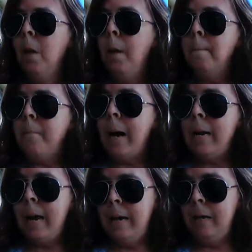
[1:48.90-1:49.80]
My
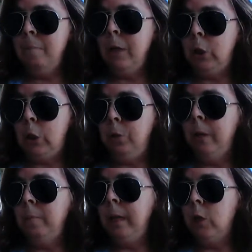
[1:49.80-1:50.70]
name is
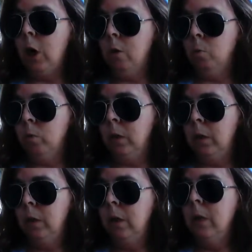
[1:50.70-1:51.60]
Junie B. Jones.
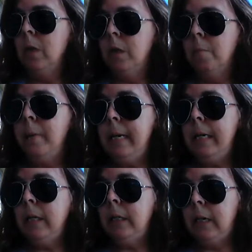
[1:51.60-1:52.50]
The
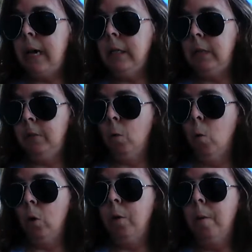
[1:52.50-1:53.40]
B stands
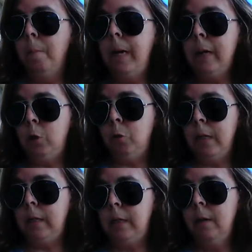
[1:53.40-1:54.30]
for
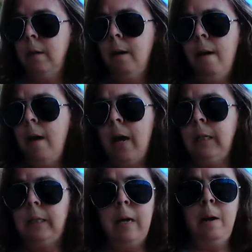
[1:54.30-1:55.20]
Beatrice,
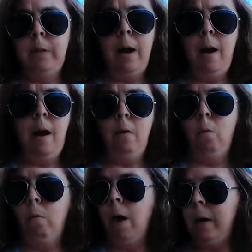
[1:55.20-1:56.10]
except I
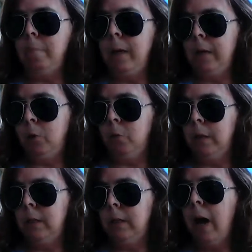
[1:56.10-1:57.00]
don't like
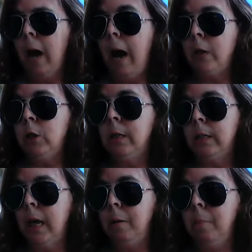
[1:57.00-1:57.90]
Beatrice. I just
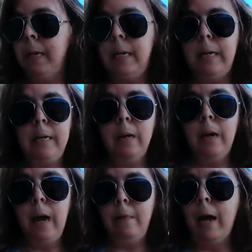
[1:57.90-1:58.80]
like B,
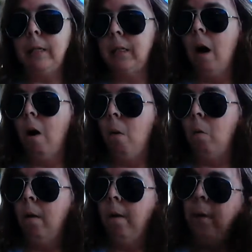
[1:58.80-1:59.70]
and that's all.
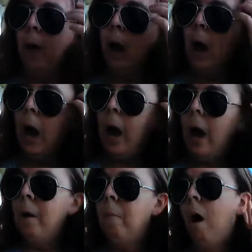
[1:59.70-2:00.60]
I
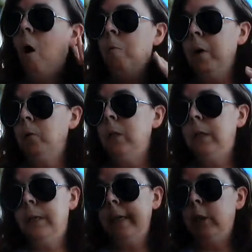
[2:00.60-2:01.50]
am almost
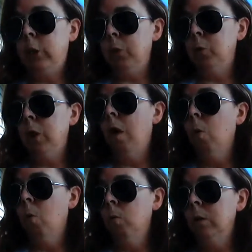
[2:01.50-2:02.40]
six years
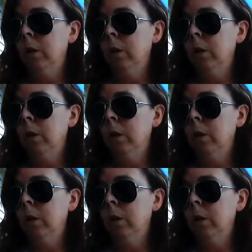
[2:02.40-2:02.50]
old.